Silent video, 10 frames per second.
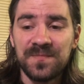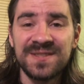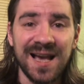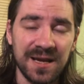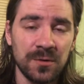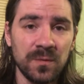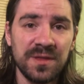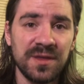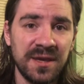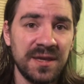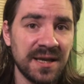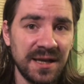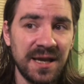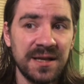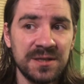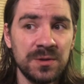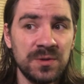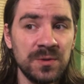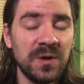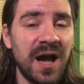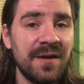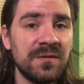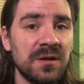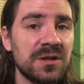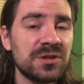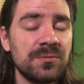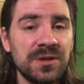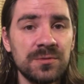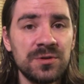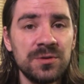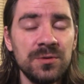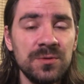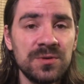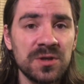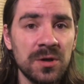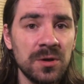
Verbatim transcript: tackle with a client you do have the luxury to choose